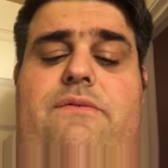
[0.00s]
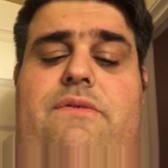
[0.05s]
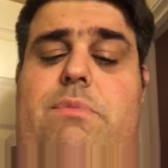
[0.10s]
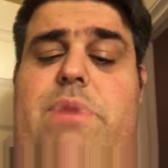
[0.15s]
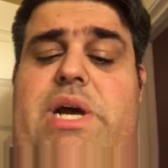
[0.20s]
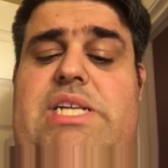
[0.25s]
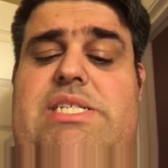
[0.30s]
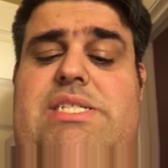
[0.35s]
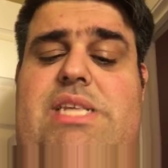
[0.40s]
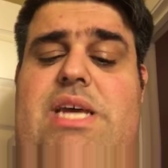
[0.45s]

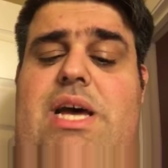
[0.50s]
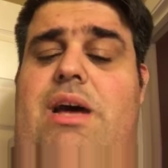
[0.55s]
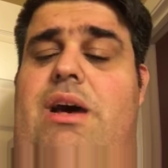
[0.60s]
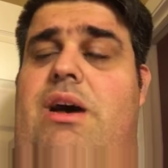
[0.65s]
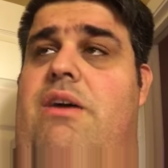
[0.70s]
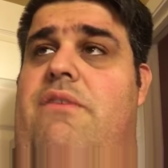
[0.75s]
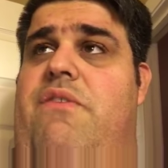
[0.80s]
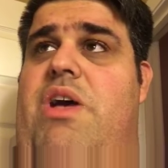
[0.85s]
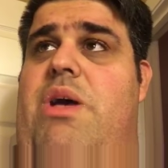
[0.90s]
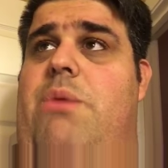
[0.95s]
For
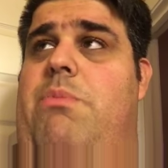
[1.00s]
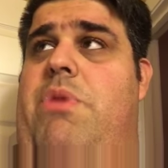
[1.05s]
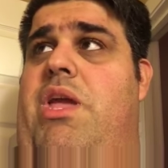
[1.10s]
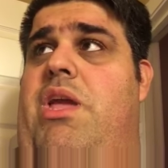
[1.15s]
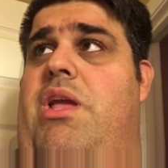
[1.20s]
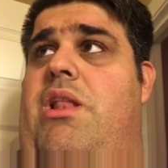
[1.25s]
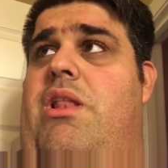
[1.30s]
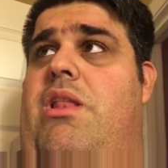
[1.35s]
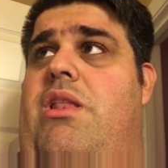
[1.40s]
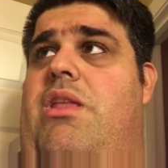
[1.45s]
myself, I
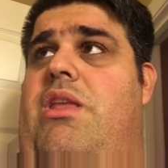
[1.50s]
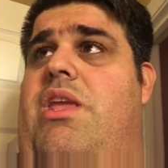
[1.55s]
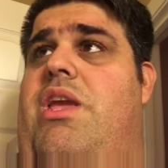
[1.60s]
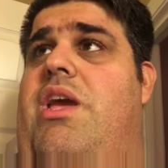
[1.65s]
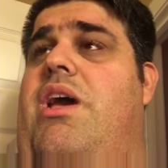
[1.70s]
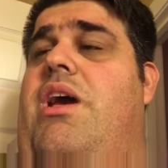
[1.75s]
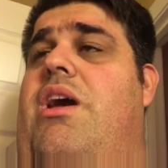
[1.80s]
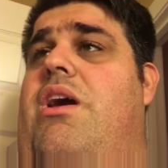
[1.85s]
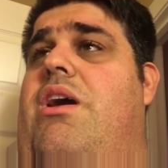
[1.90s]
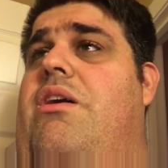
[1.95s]
mean,
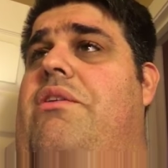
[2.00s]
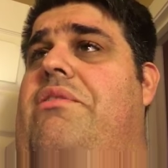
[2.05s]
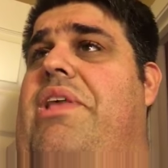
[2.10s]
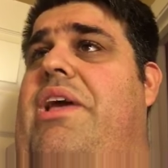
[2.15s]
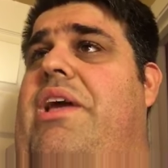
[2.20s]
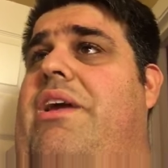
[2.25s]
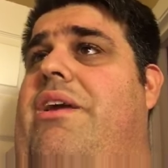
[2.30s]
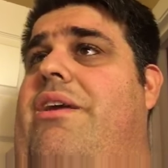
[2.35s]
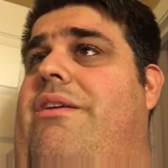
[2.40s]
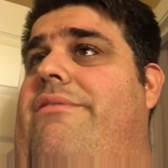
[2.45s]
yeah,
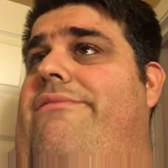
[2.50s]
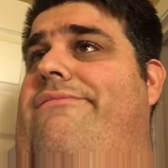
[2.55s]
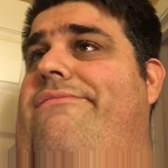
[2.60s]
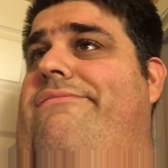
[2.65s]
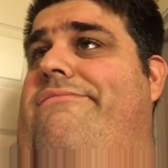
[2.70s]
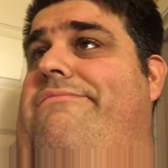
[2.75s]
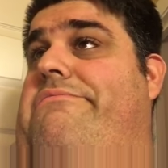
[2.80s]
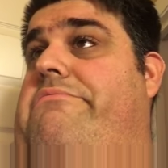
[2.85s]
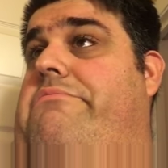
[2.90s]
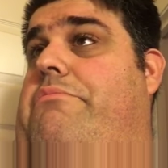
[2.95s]
like
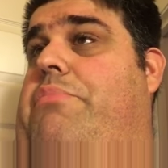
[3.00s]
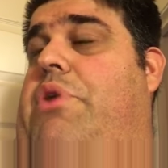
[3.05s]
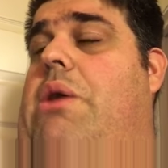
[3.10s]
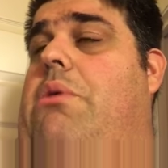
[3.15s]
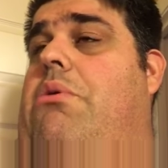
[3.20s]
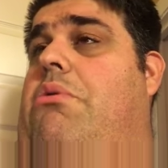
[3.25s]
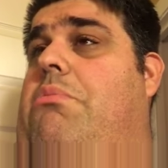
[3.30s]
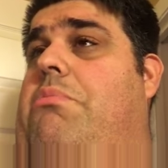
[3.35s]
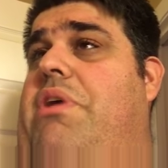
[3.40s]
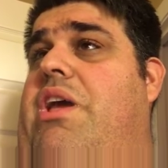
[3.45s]

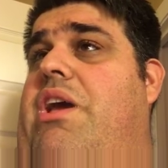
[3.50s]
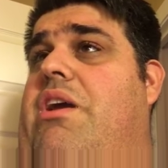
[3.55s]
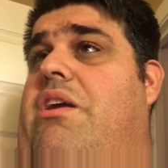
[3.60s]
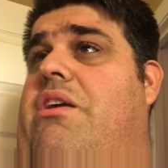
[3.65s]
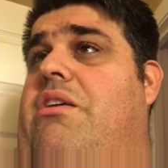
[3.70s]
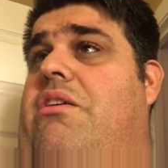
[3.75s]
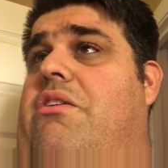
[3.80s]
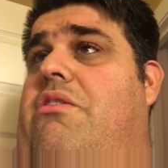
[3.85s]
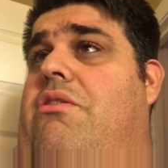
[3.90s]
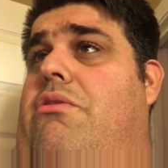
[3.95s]
probably I
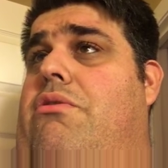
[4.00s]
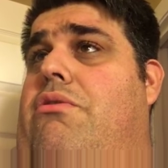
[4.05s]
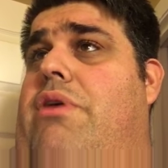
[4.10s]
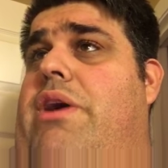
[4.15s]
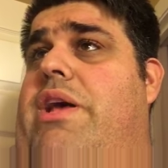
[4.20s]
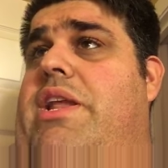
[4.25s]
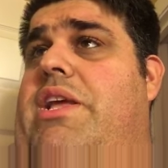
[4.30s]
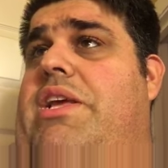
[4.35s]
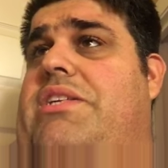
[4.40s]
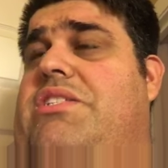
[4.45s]
could go
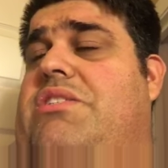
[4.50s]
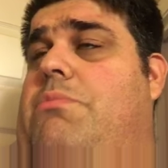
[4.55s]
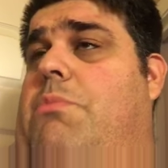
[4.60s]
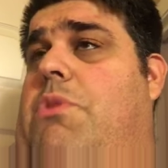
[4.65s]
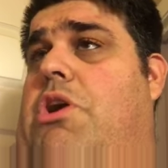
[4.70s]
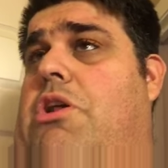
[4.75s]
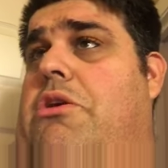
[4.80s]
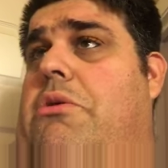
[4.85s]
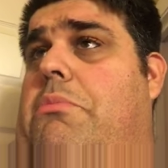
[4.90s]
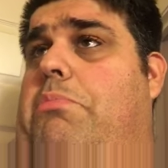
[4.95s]
at a
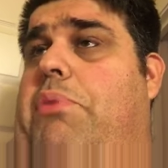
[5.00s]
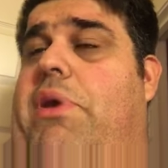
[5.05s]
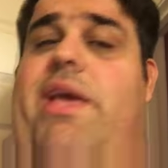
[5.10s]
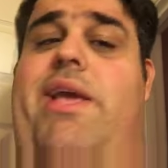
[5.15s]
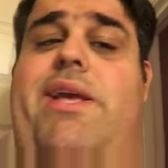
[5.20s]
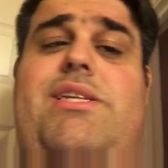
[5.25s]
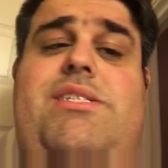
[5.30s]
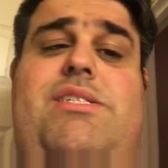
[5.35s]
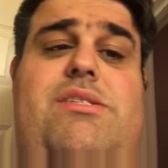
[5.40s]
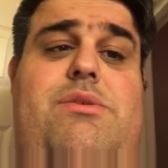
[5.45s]
smaller
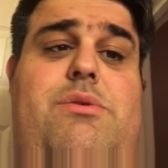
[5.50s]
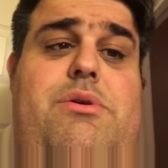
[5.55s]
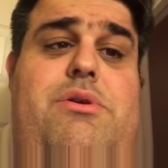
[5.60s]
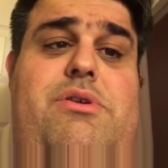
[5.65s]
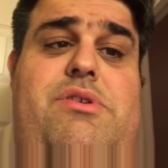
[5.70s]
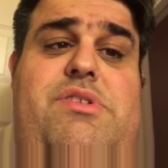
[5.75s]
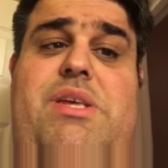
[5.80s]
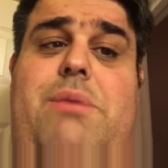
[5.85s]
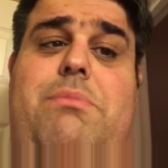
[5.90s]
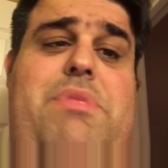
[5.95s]
pace or
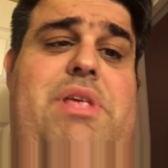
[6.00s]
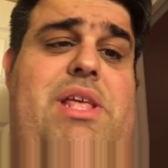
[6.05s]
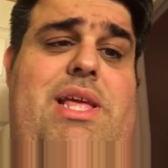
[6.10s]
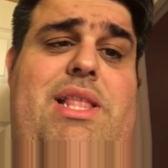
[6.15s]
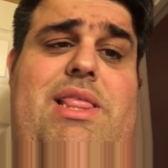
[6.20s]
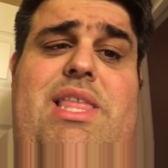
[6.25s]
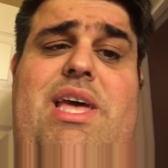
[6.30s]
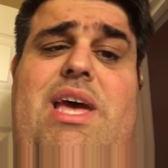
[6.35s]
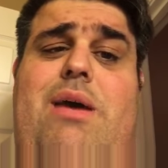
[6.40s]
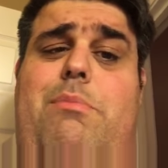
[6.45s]
something
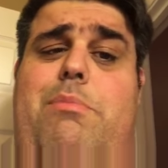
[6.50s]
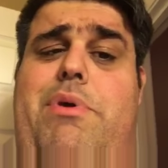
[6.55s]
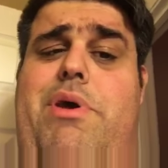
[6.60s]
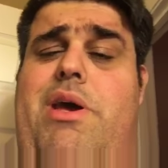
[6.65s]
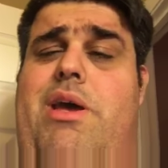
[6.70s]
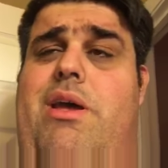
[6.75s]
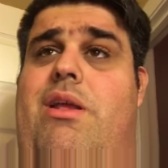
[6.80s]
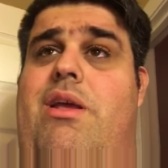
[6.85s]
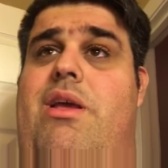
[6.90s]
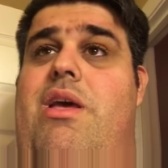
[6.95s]
like that,
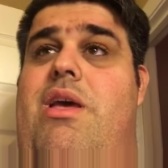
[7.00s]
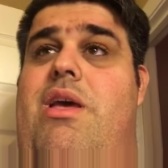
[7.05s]
but